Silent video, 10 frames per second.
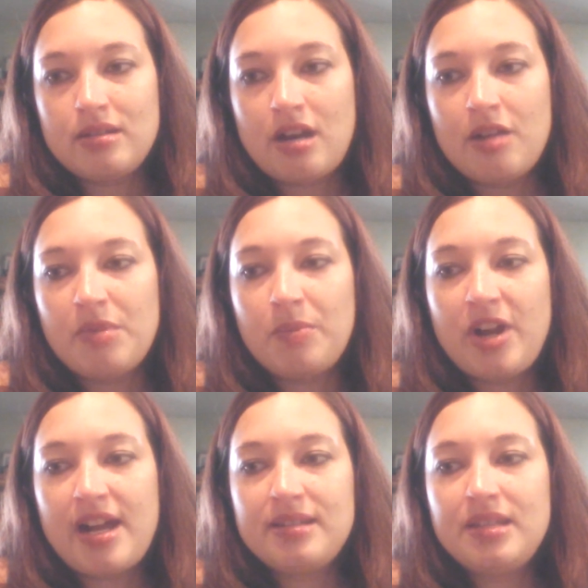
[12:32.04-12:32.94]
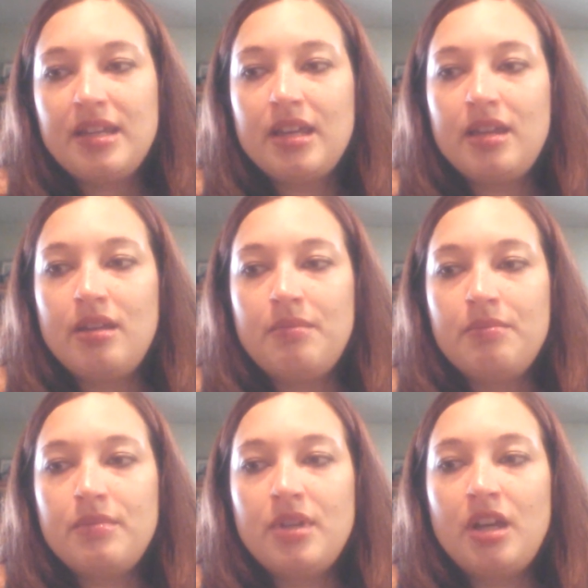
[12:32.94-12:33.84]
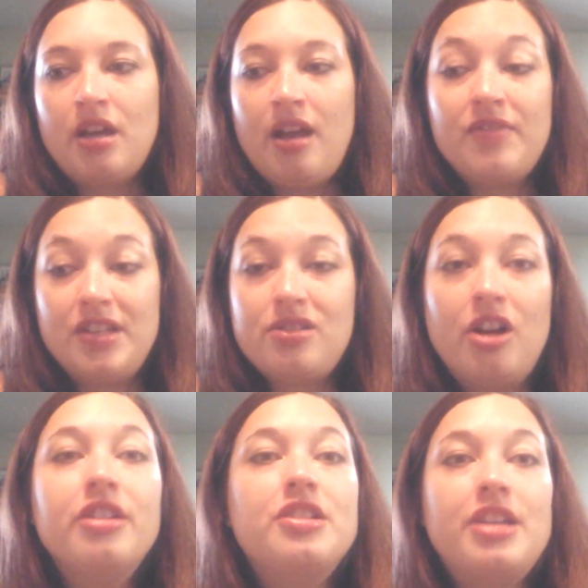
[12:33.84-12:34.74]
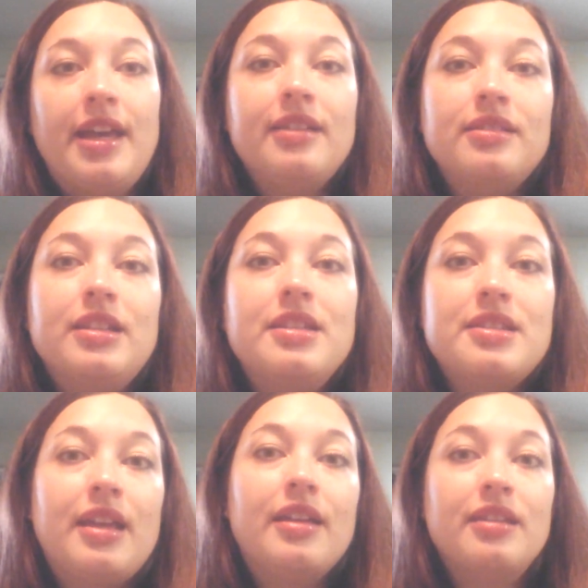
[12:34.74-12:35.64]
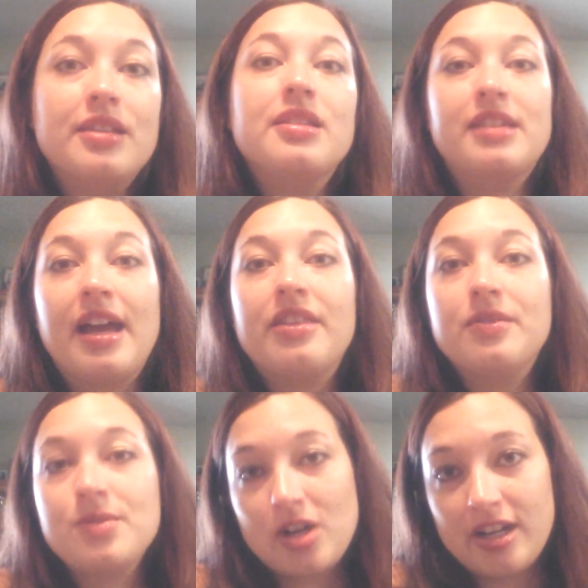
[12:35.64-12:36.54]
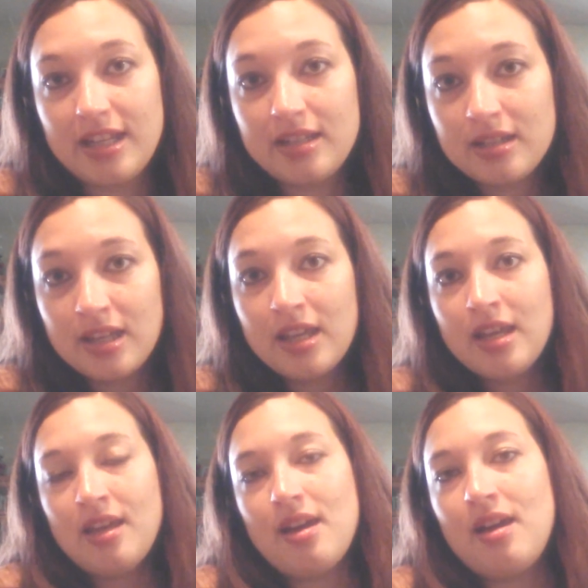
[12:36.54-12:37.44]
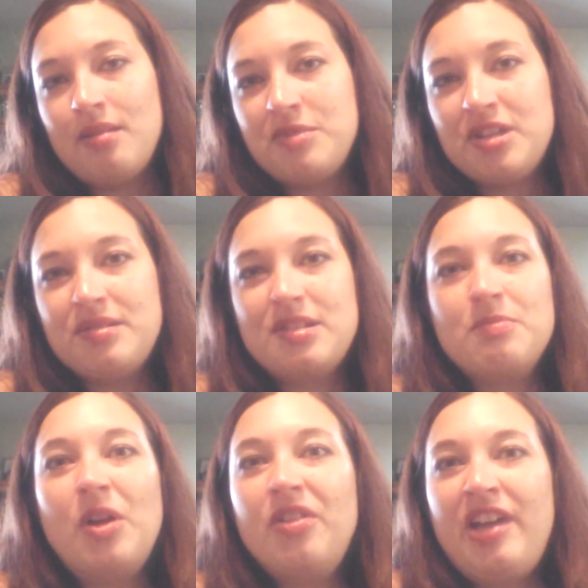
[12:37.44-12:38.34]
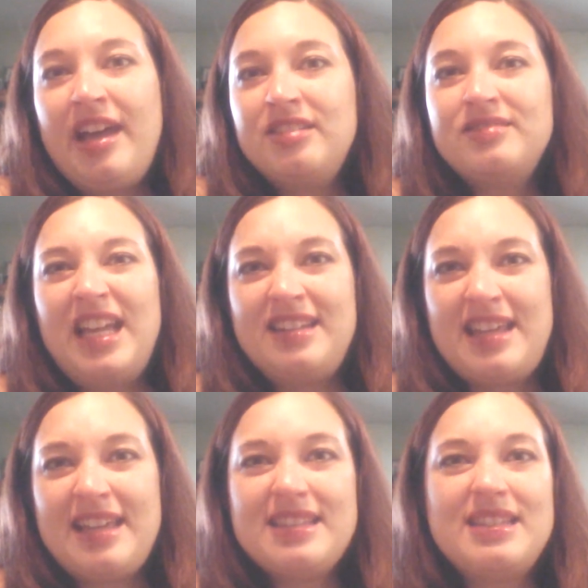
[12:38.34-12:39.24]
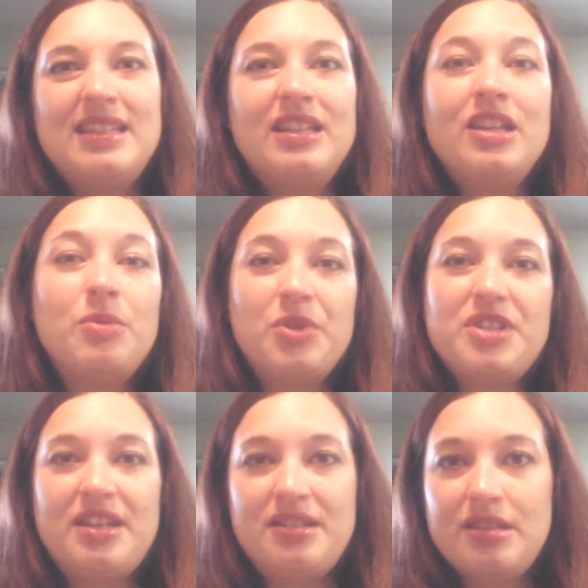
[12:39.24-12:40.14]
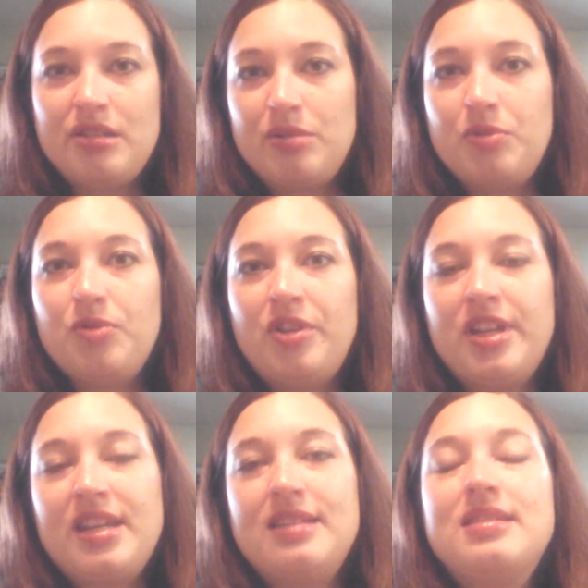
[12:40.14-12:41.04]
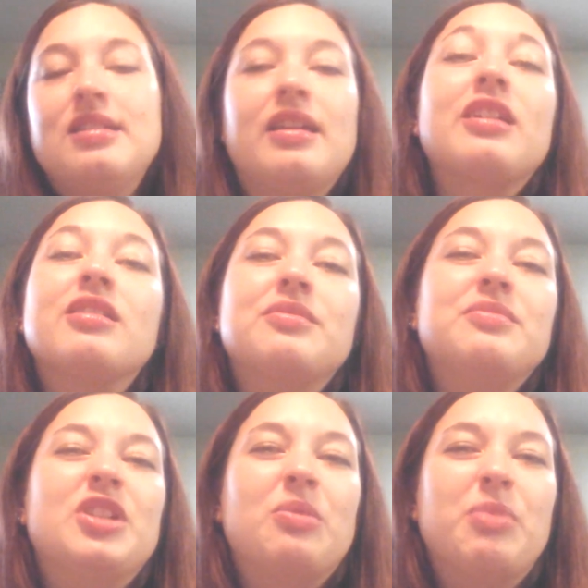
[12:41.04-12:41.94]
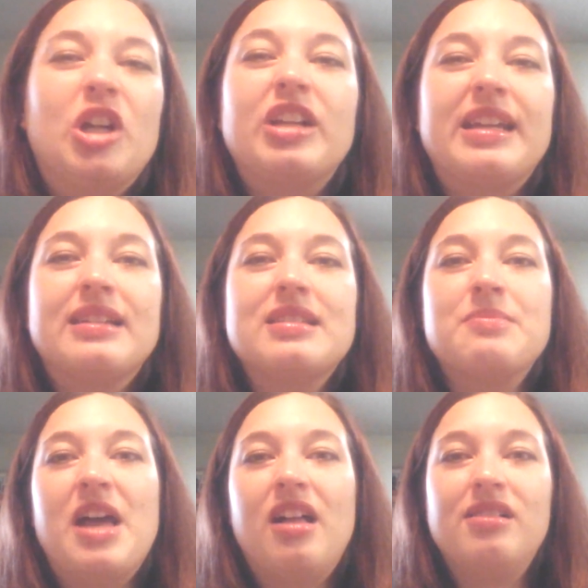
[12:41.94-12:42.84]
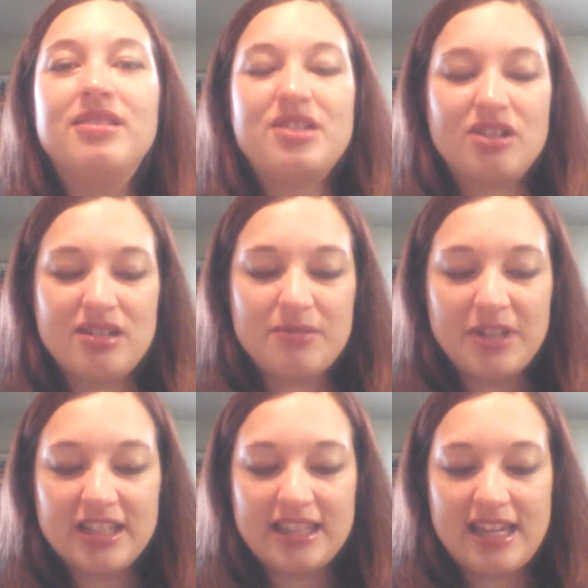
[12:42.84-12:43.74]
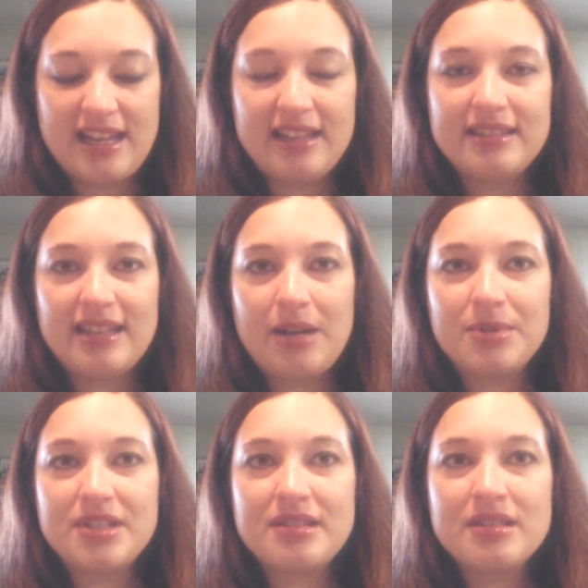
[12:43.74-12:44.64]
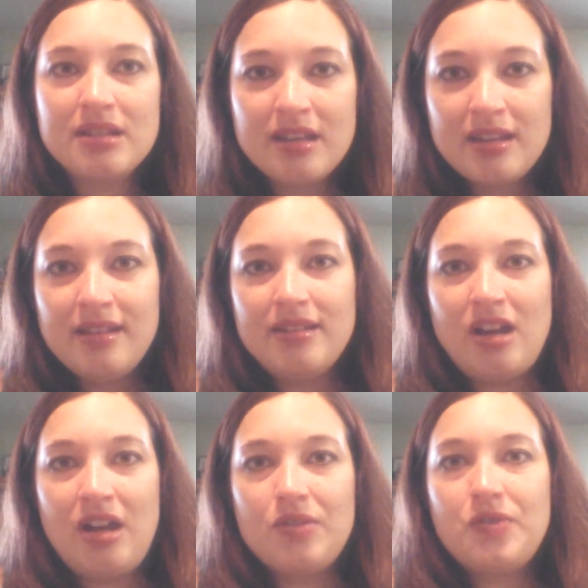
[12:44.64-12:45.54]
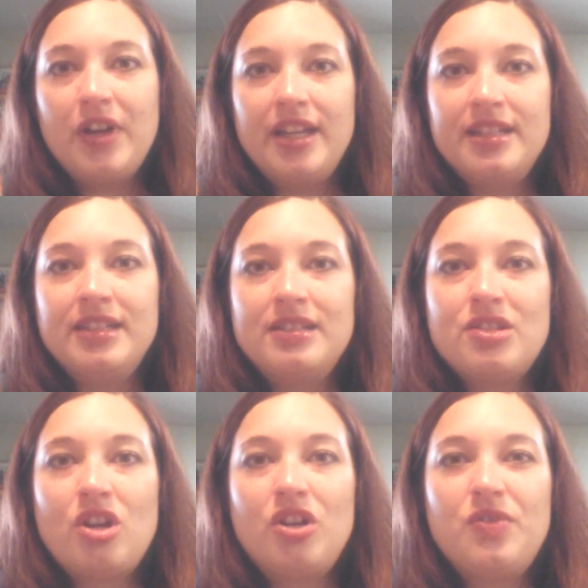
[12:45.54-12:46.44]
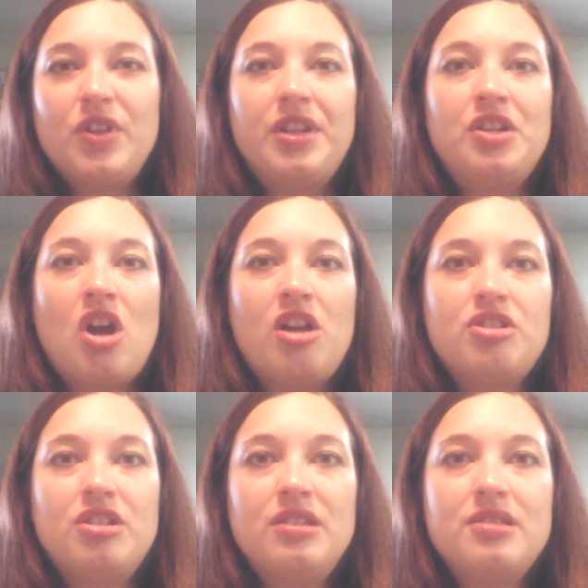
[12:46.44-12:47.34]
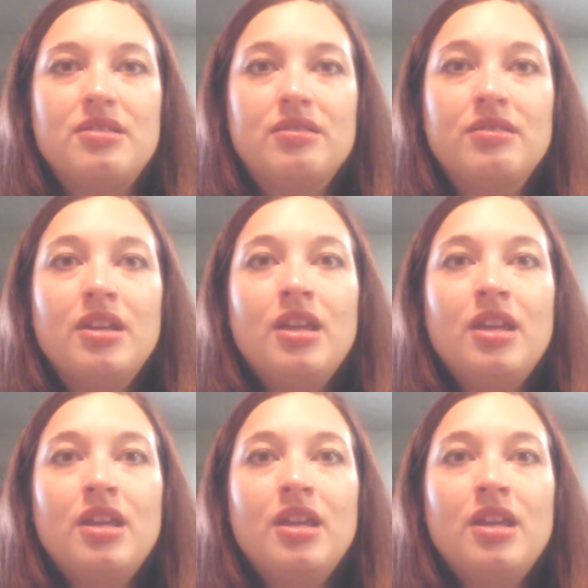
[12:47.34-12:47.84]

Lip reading: I remember asking him, have they started yet? And he said, yeah, they've started. Because you can smell that nasty, anyone that's had a C-section before, that nasty, like, you know, burning smell. I started smelling that, and that was not fun, and started feeling nauseous, and